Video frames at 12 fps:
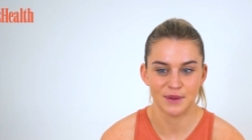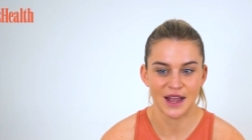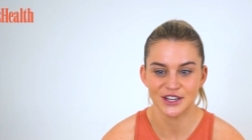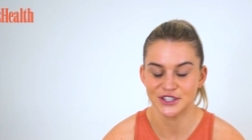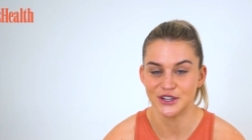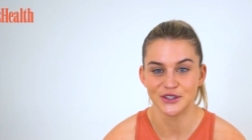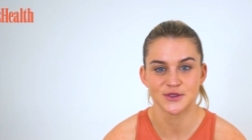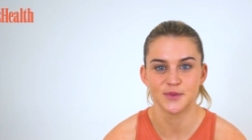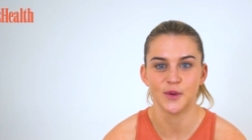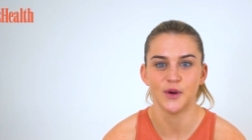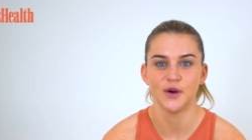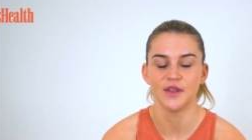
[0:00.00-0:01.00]
passionate
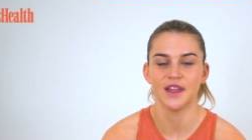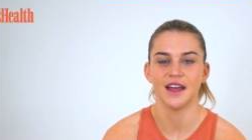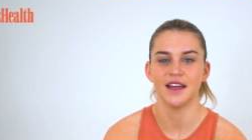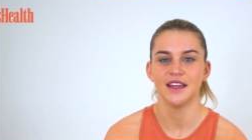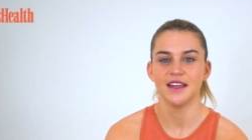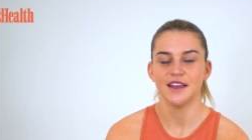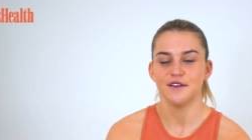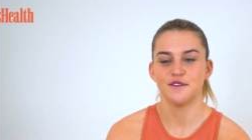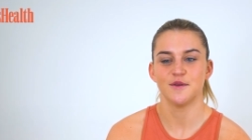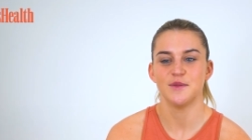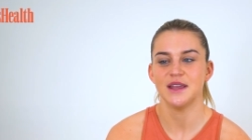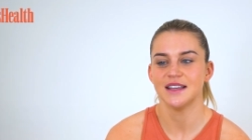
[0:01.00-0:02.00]
sport, that
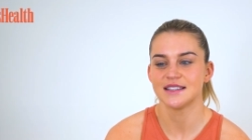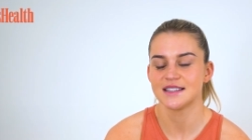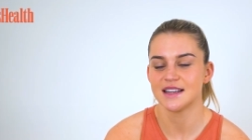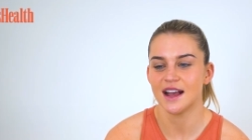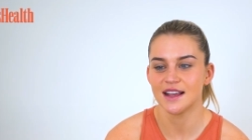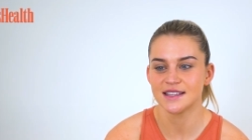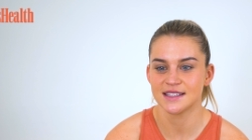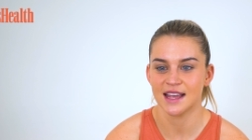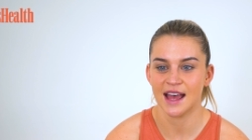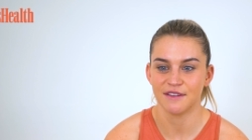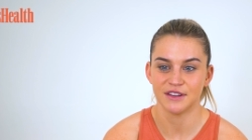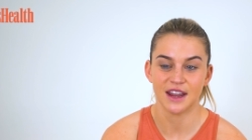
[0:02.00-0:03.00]
for me it's nice to
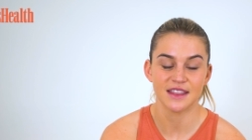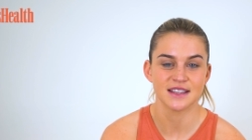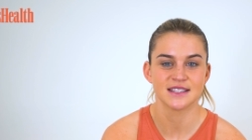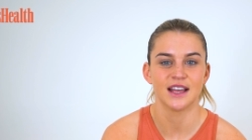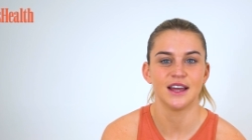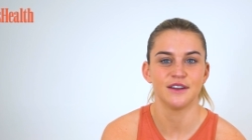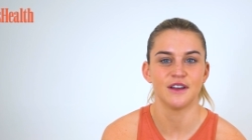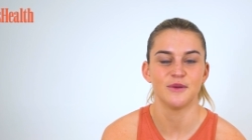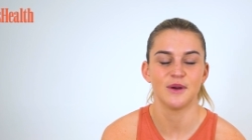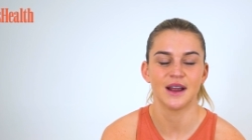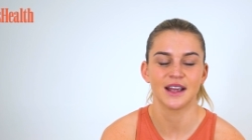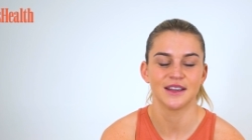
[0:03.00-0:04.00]
have another side of it
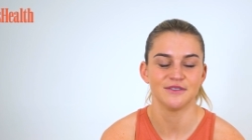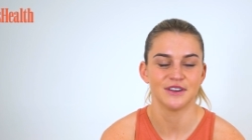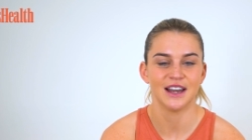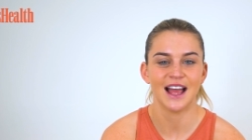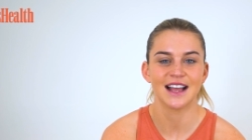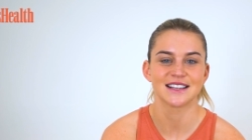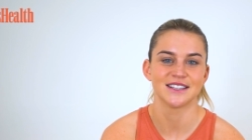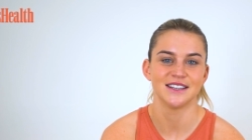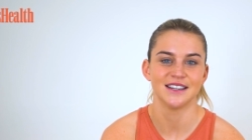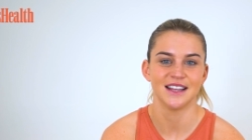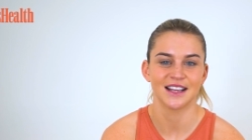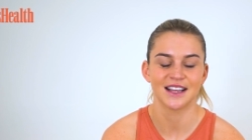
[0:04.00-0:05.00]
where I can relax
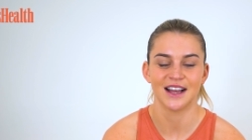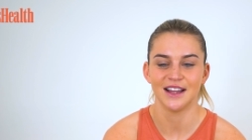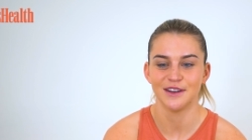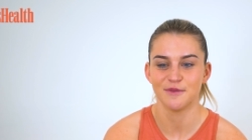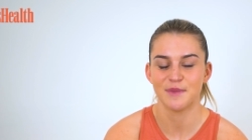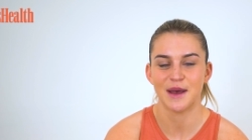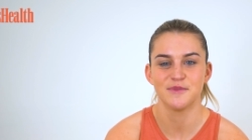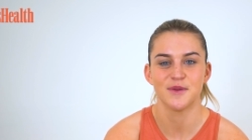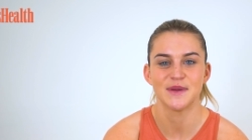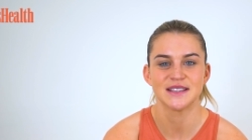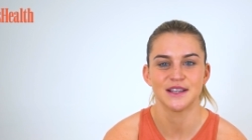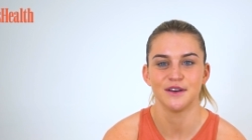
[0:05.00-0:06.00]
and, and kind of pamper
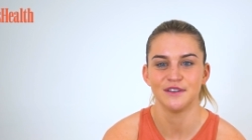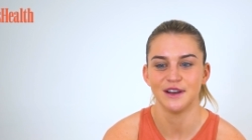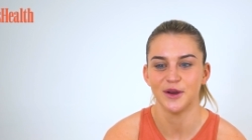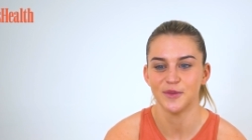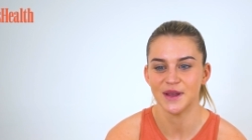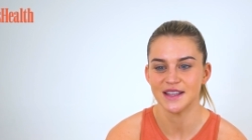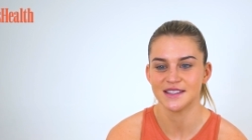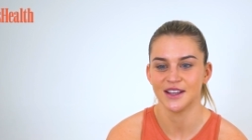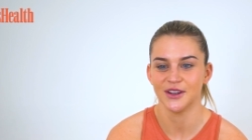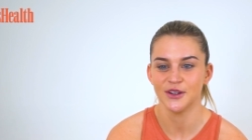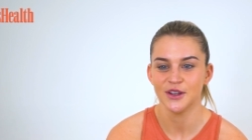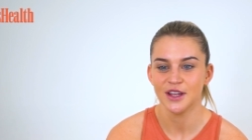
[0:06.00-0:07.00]
myself a little bit.
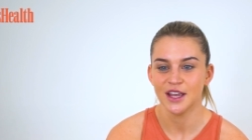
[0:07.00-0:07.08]
So